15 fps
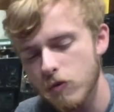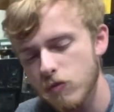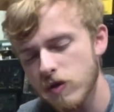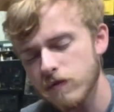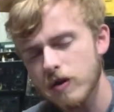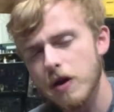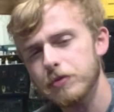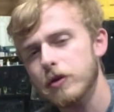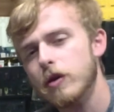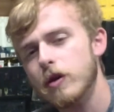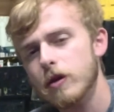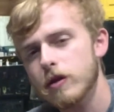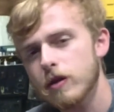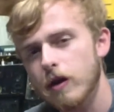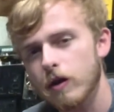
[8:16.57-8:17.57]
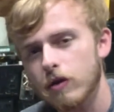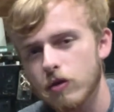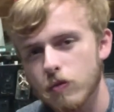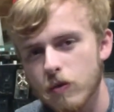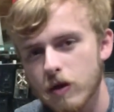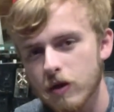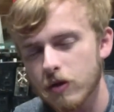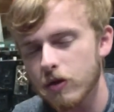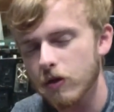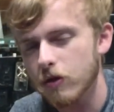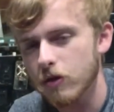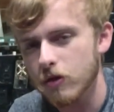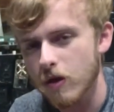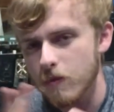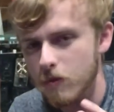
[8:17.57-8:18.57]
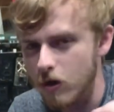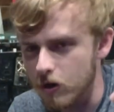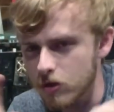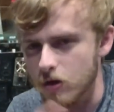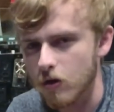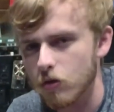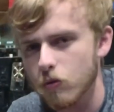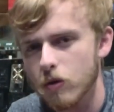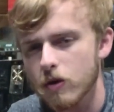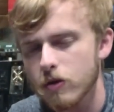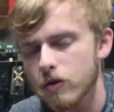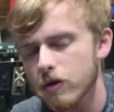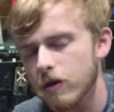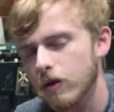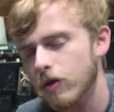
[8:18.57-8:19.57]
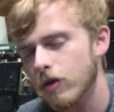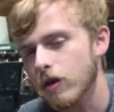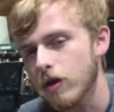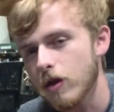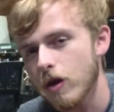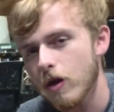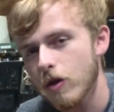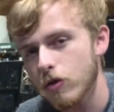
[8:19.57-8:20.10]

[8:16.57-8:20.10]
we've got the RTX 2060, some RTX 2060